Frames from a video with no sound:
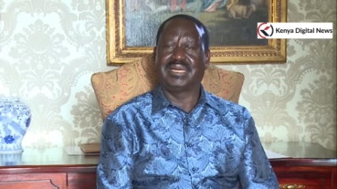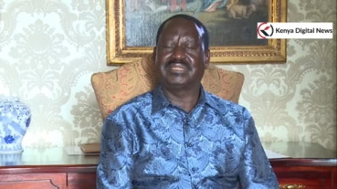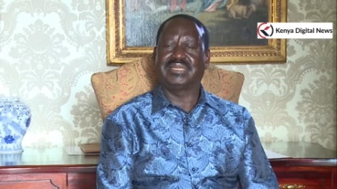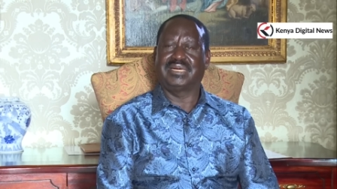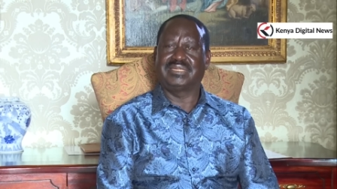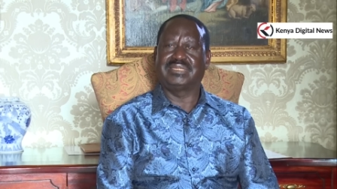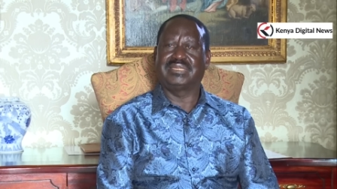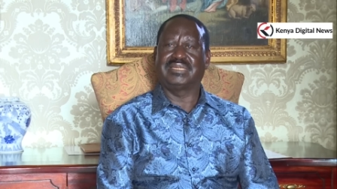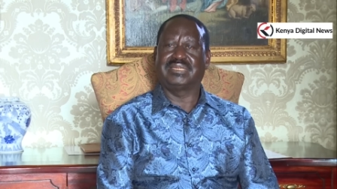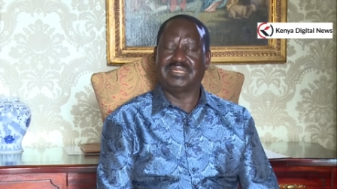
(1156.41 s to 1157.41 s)
has had
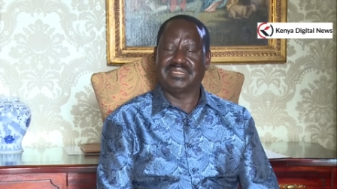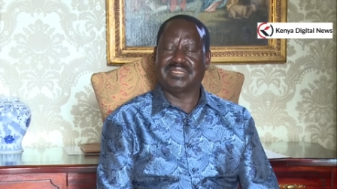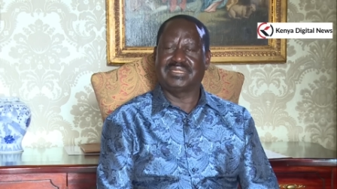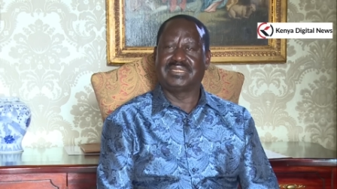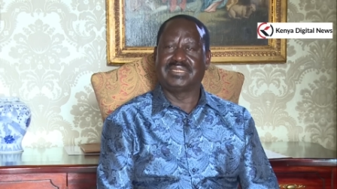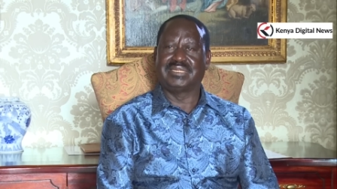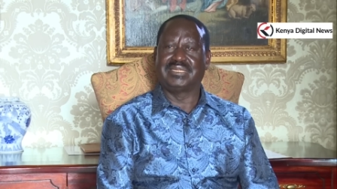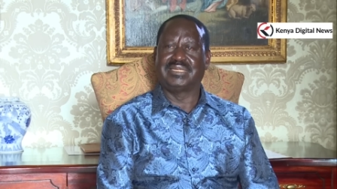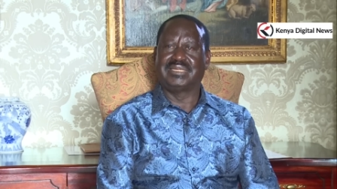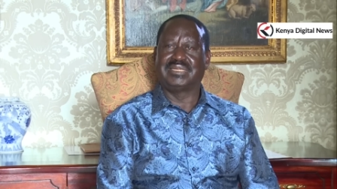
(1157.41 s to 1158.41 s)
at least
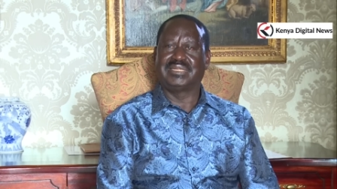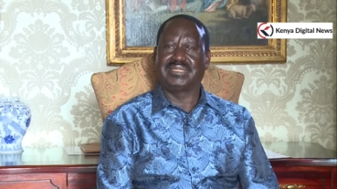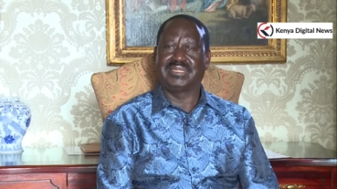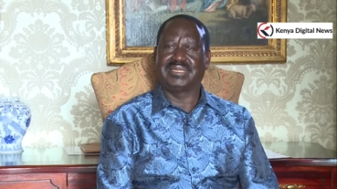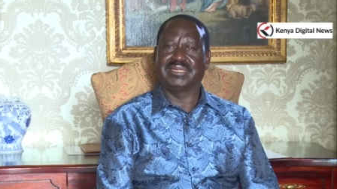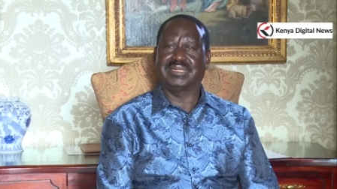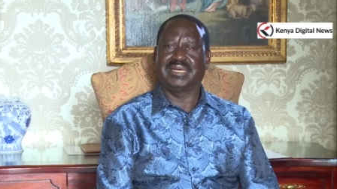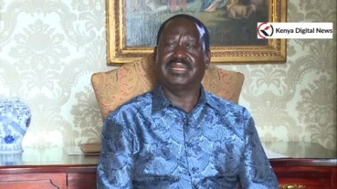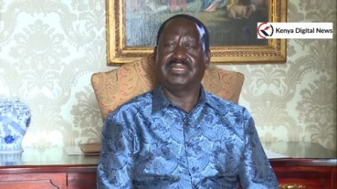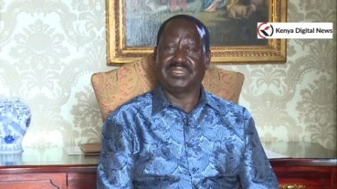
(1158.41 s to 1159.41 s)
the
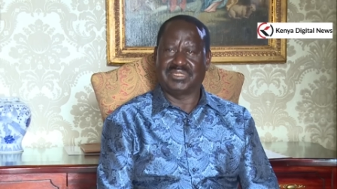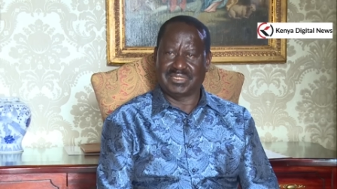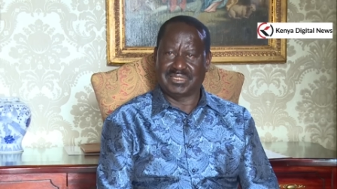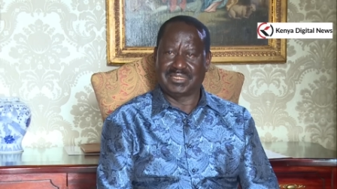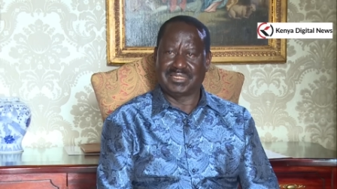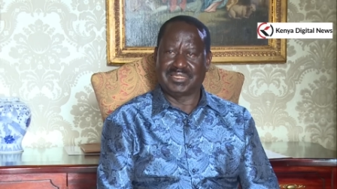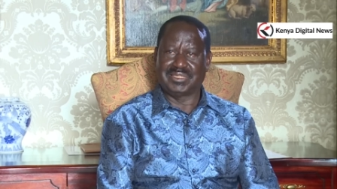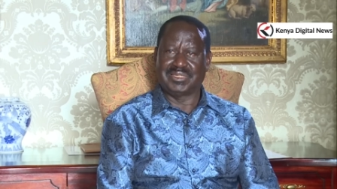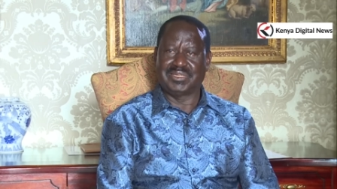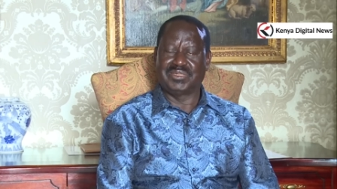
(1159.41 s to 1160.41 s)
courage
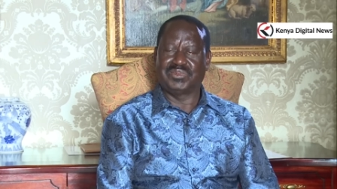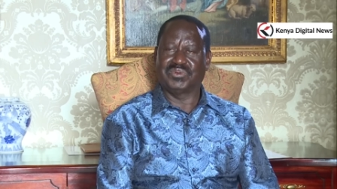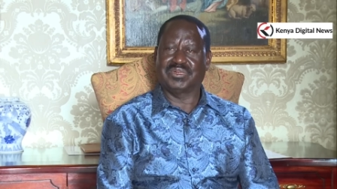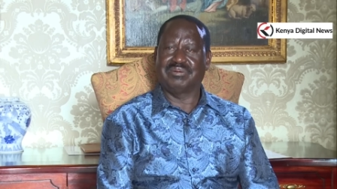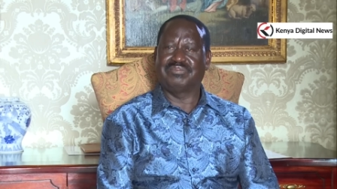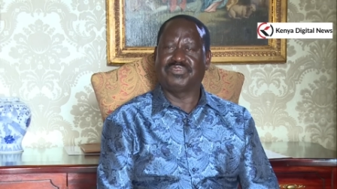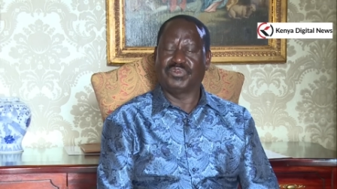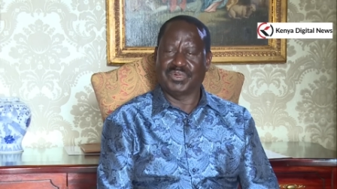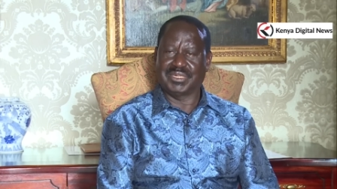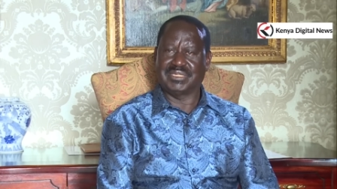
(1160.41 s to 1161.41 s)
to come
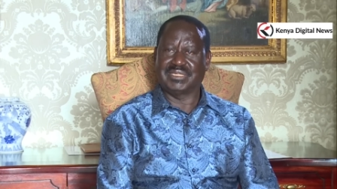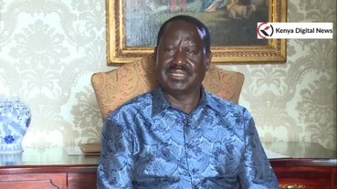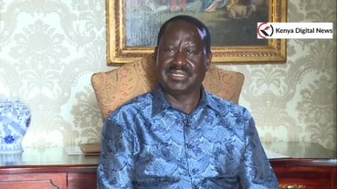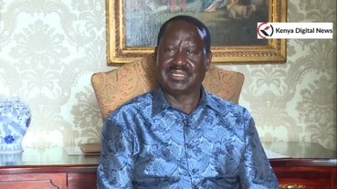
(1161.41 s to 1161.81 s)
forward